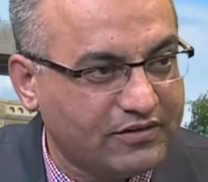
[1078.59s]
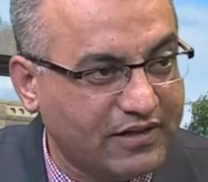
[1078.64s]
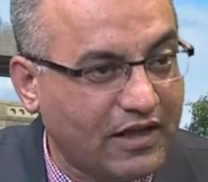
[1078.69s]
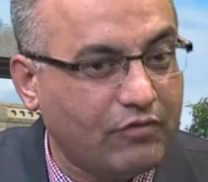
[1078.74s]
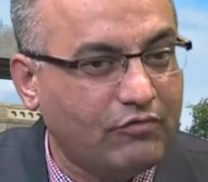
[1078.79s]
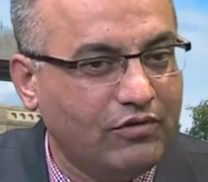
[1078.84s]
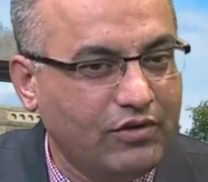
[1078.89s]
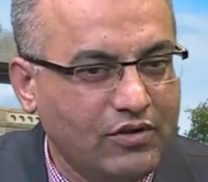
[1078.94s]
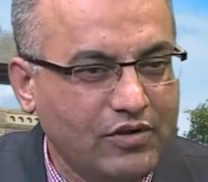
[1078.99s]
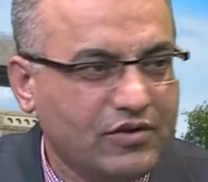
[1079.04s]

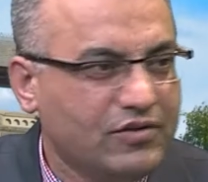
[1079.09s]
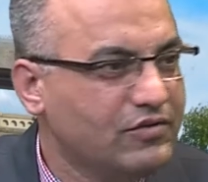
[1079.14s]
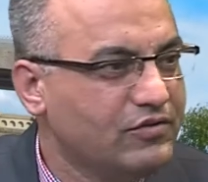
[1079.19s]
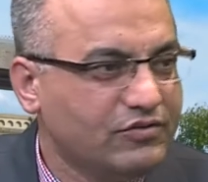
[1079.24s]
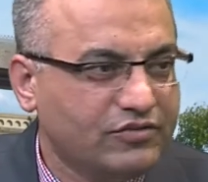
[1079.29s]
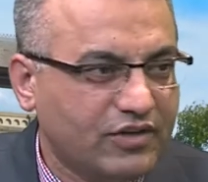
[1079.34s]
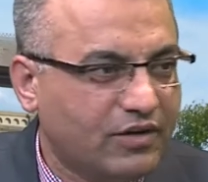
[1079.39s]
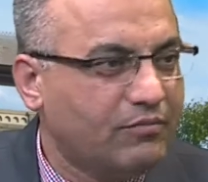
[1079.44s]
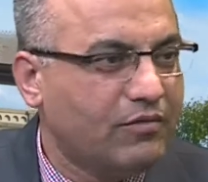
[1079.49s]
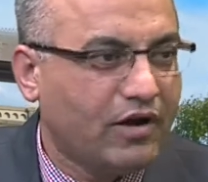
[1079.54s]
Now
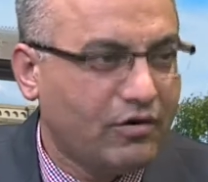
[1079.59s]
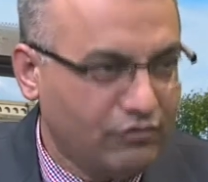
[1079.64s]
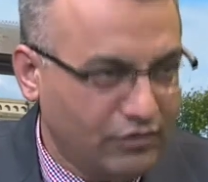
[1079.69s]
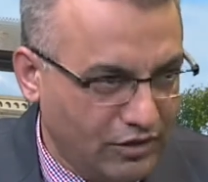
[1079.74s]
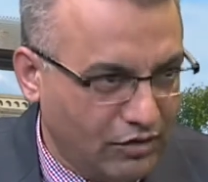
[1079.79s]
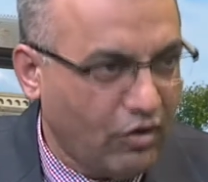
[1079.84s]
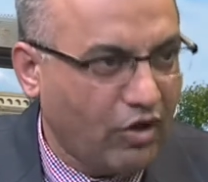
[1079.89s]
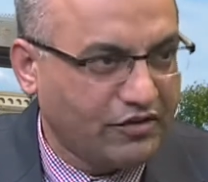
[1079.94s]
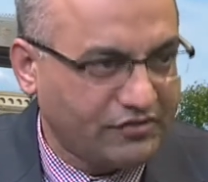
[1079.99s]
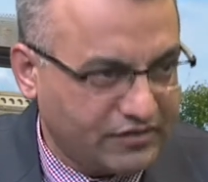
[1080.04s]
somehow he
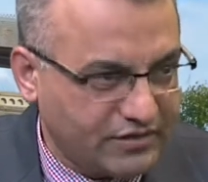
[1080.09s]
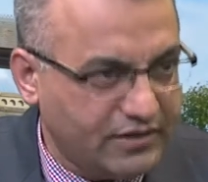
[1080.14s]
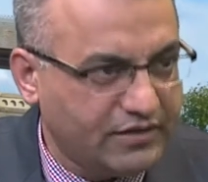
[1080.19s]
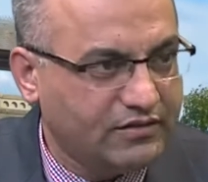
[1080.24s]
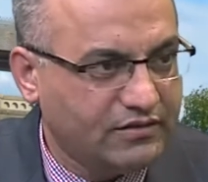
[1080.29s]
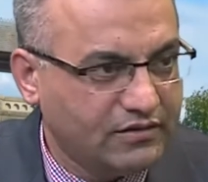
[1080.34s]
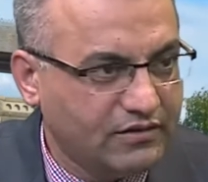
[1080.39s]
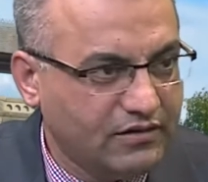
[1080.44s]
lost it.